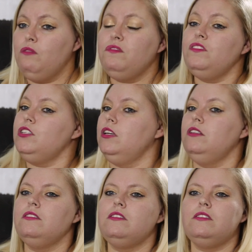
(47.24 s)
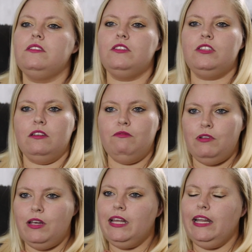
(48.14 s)
in confidence. She
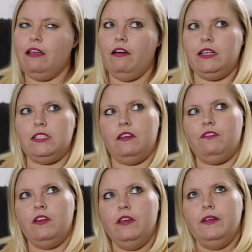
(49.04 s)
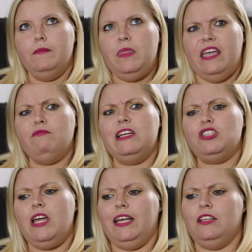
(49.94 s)
really kind of, it
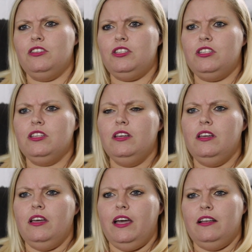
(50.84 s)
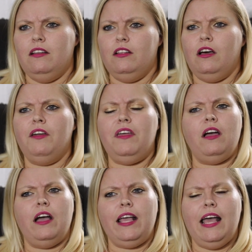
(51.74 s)
really changed, and I
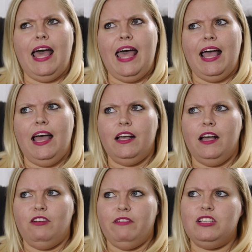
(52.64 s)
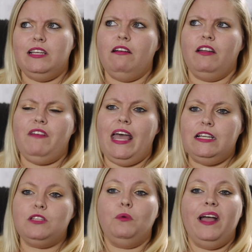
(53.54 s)
think gradually kind of
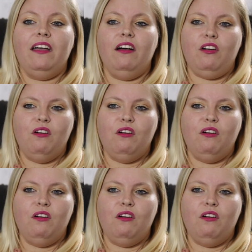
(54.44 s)
ate away